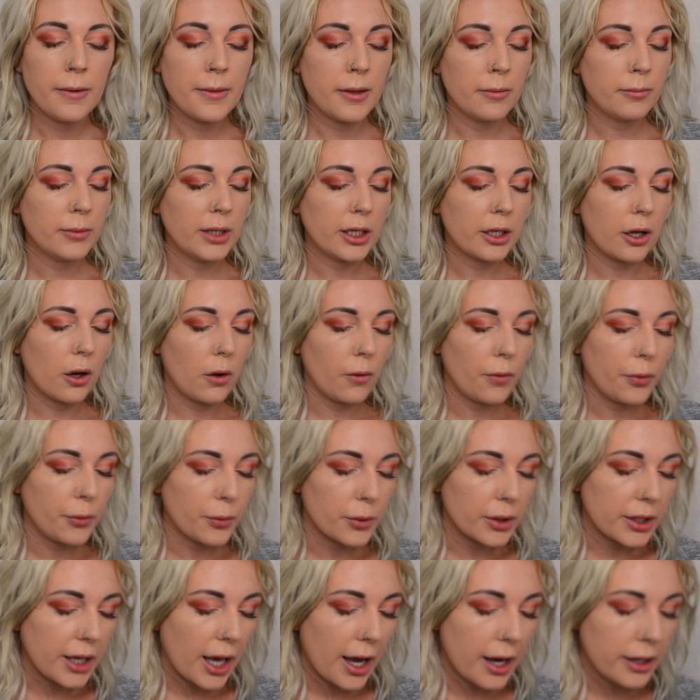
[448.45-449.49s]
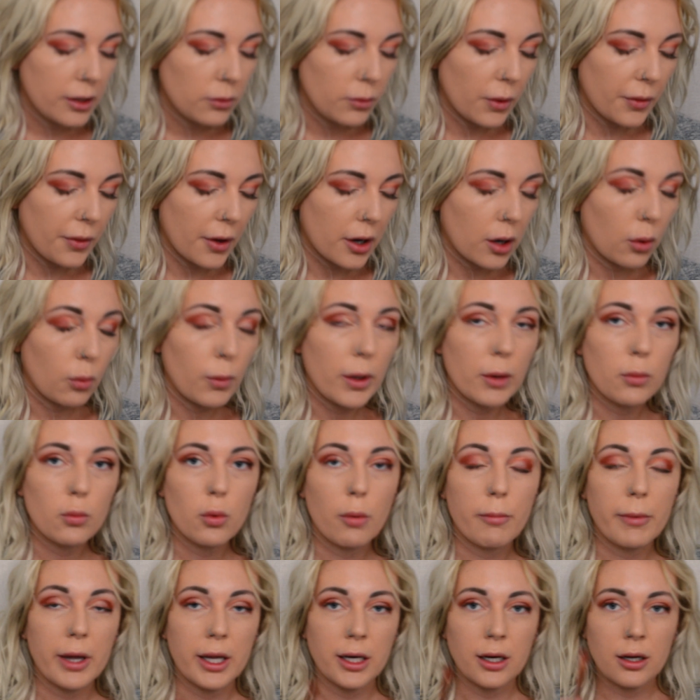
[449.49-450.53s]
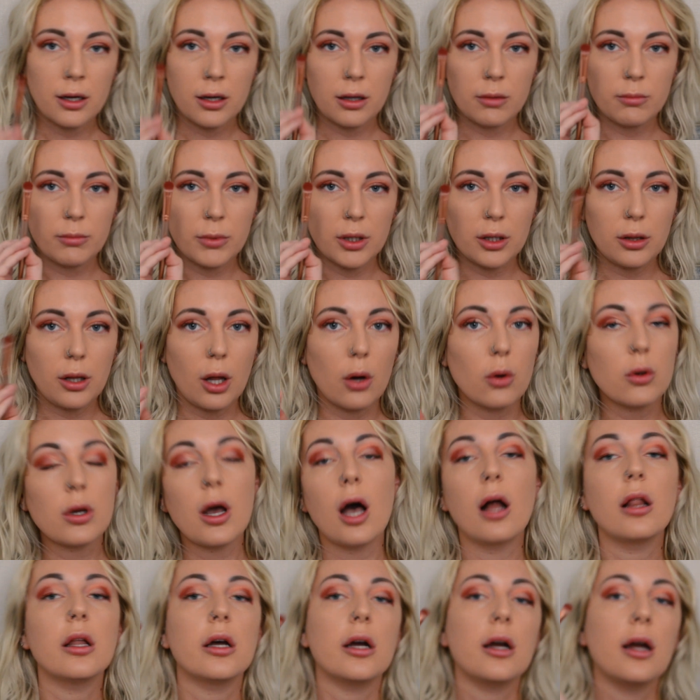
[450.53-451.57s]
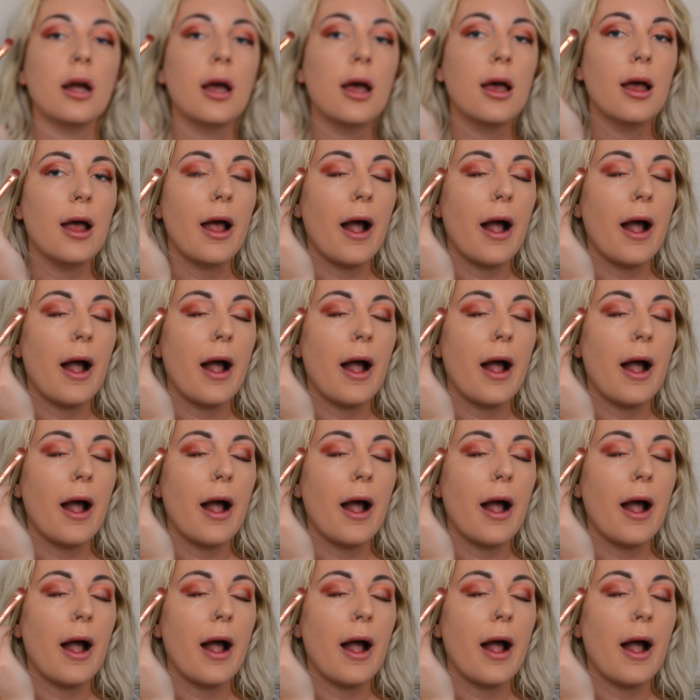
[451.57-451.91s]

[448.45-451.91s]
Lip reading: And I'm going to go through again with our Wing Woman Merlot color,